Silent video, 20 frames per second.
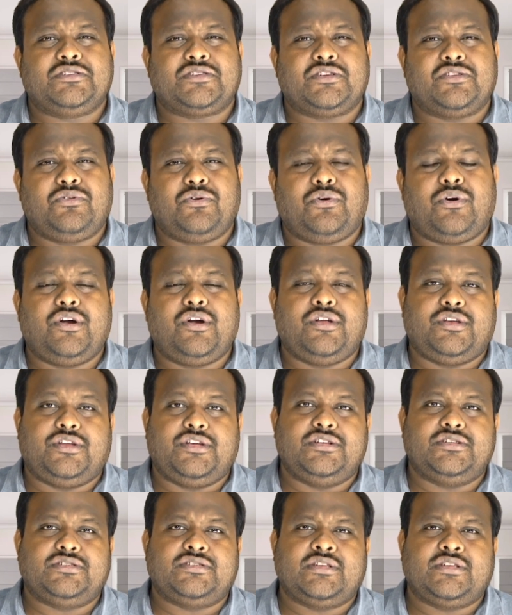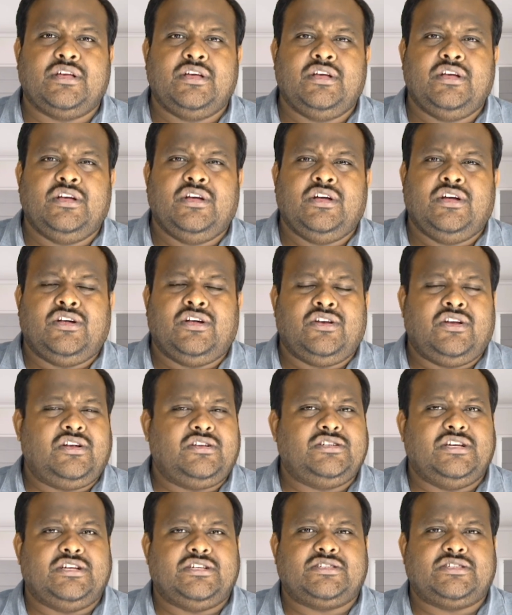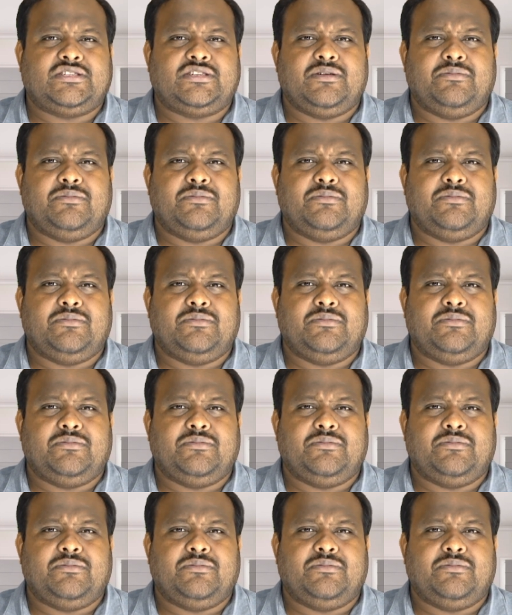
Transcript: authorities, not just